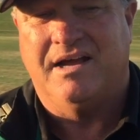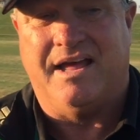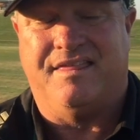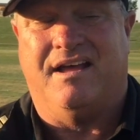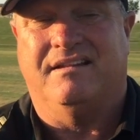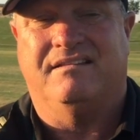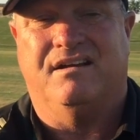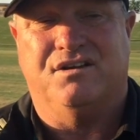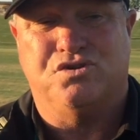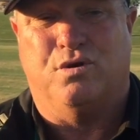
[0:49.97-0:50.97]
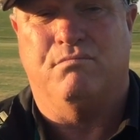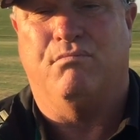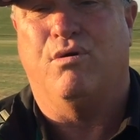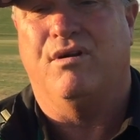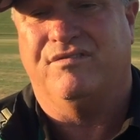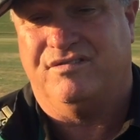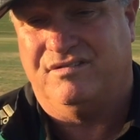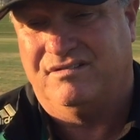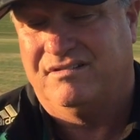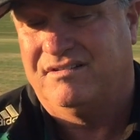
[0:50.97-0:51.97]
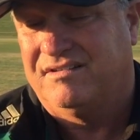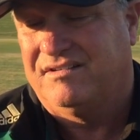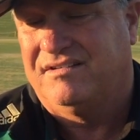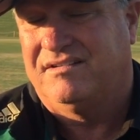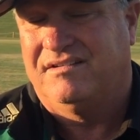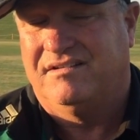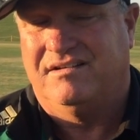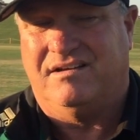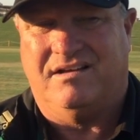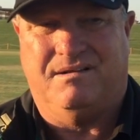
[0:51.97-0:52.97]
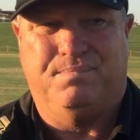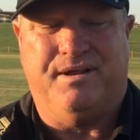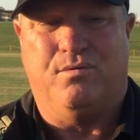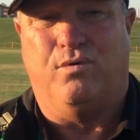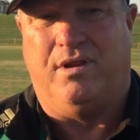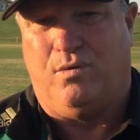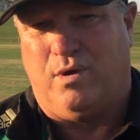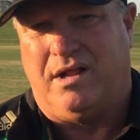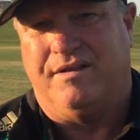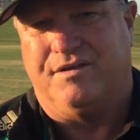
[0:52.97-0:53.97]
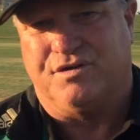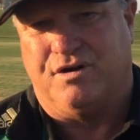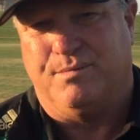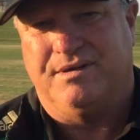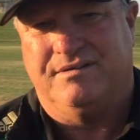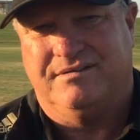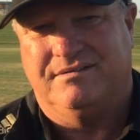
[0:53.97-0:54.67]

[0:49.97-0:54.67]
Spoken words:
I thought Jordan Morris played really well in the tournament.